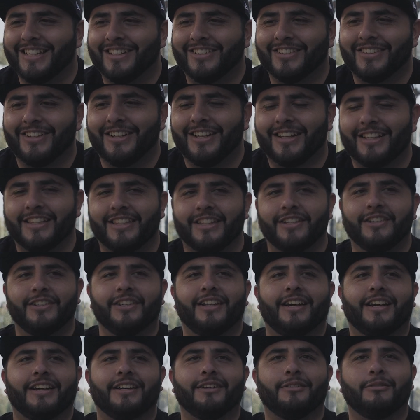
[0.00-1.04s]
They're like,
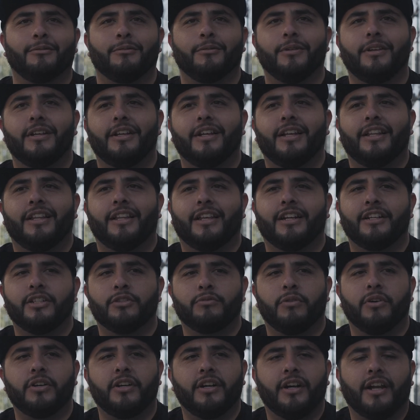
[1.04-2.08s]
dude, like, let us
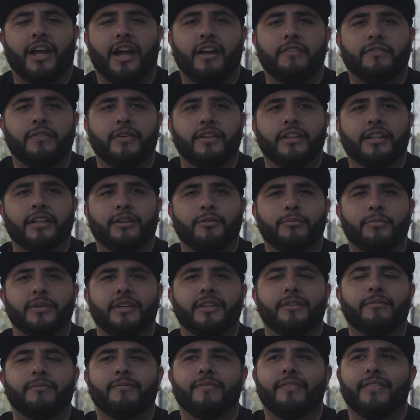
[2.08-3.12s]
run your life for a little
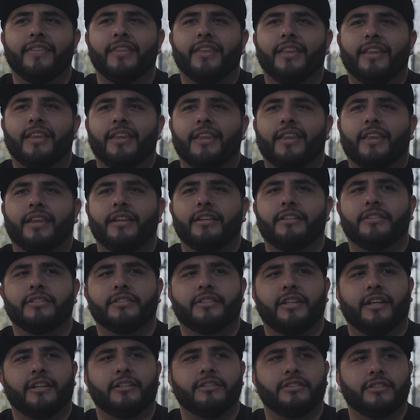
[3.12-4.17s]
bit.
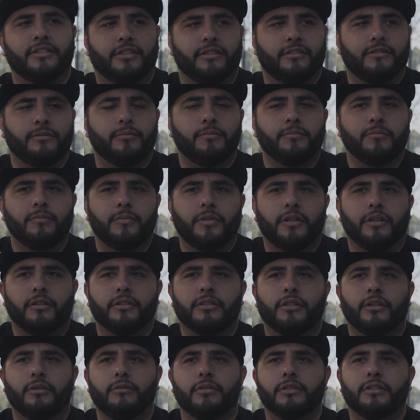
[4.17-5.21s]
Just let us,
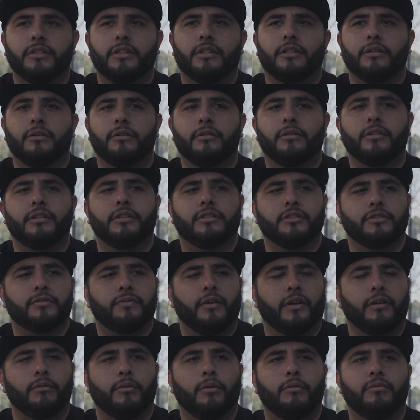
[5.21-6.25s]
tell you what to do, and just
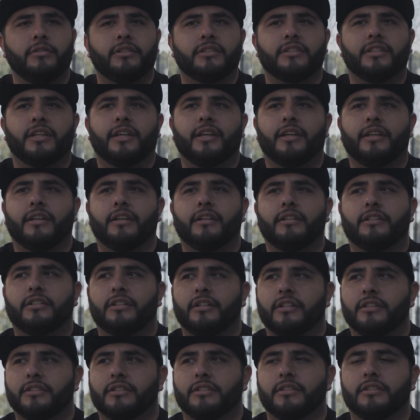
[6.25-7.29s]
follow what we say and
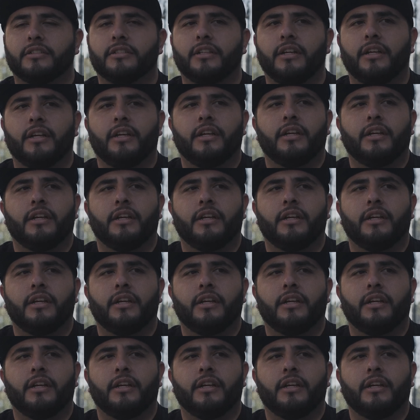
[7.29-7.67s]
trust us.